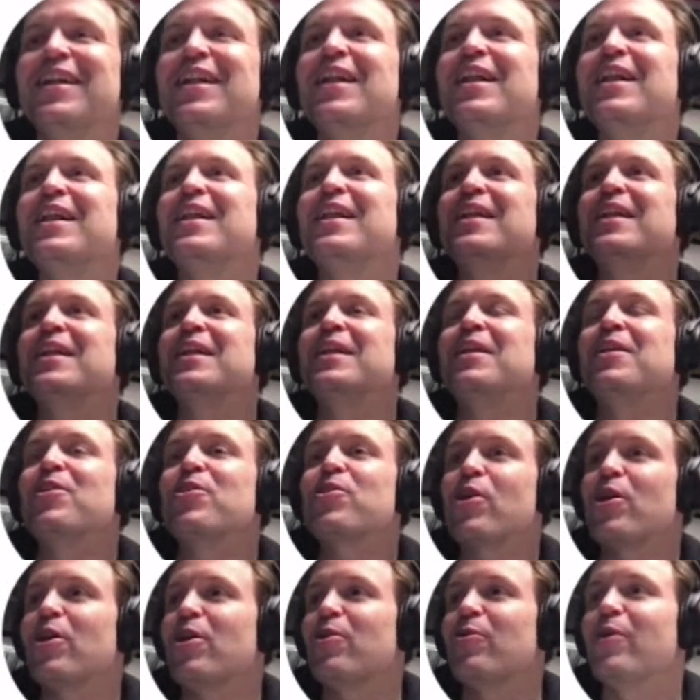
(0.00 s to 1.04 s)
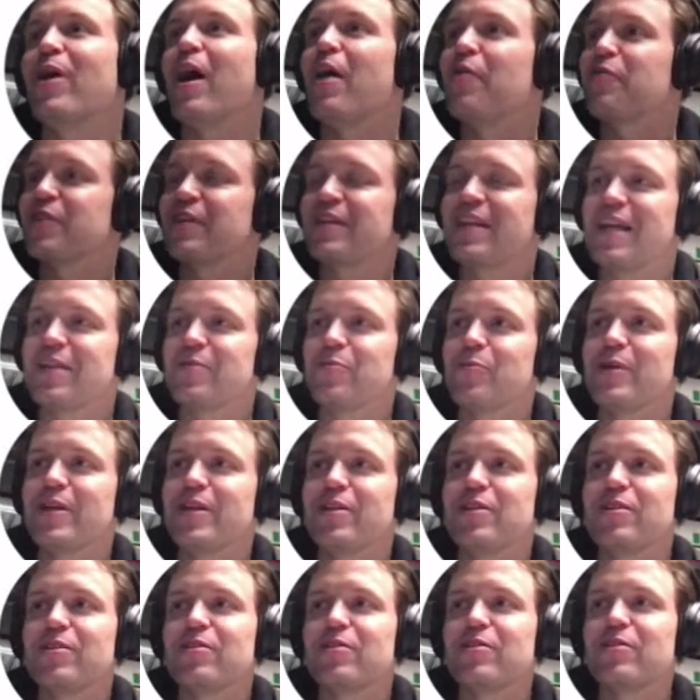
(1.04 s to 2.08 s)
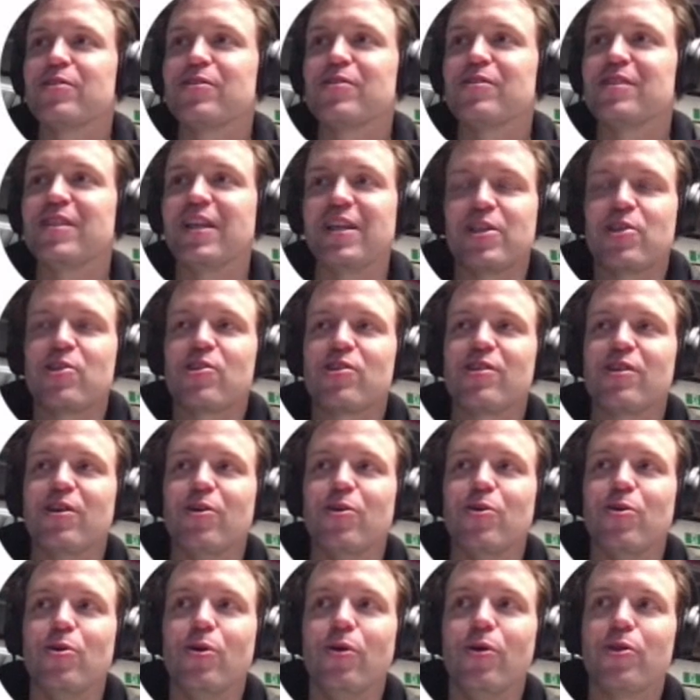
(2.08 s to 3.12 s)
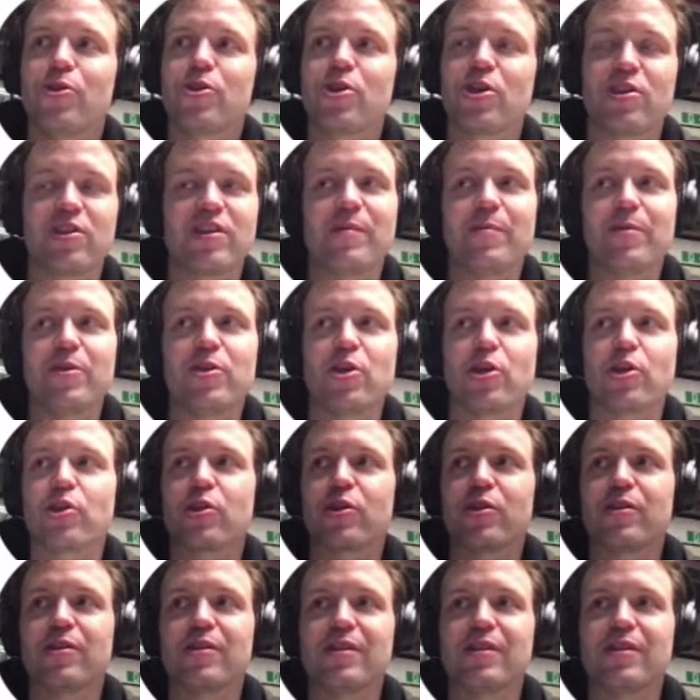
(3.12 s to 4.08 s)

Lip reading: Nice. So after that, we ditched the whole system and just